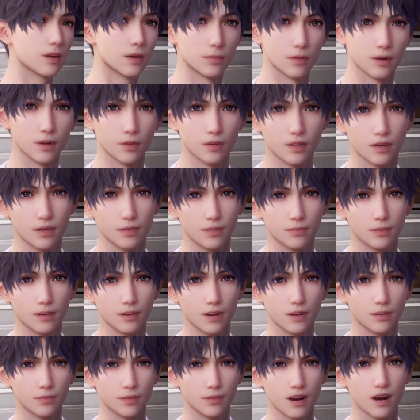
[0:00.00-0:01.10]
Maybe you can
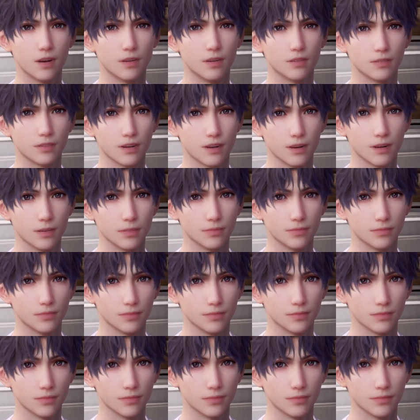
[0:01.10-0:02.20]
smuggle me out of here.
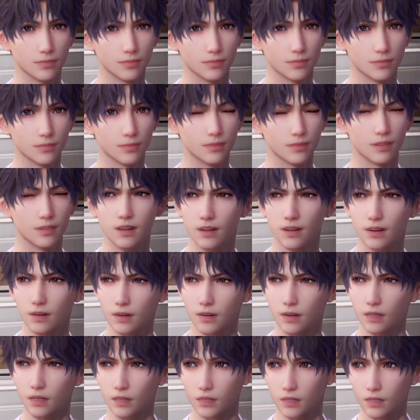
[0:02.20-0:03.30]
The
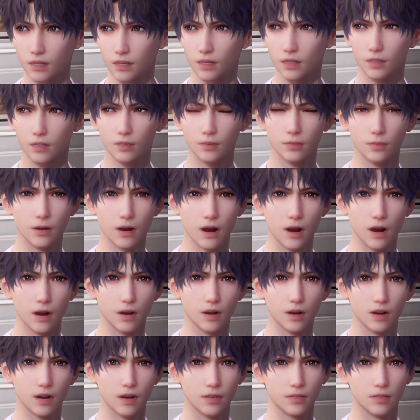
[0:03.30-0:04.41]
nurses are so
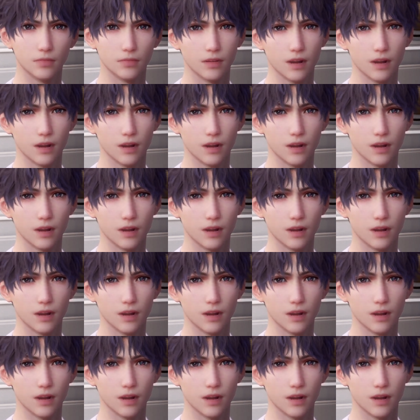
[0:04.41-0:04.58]
mean.